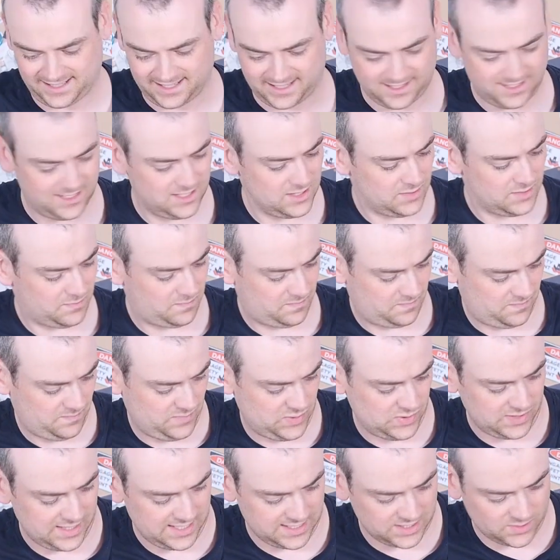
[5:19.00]
Okay, let's
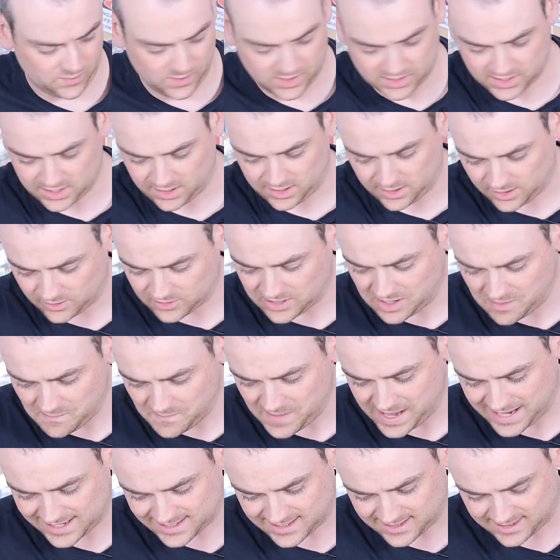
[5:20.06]
put that to one side. I'll come
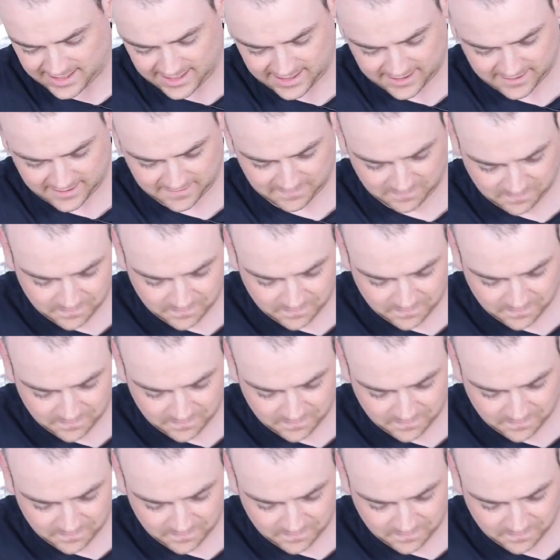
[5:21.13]
back to that.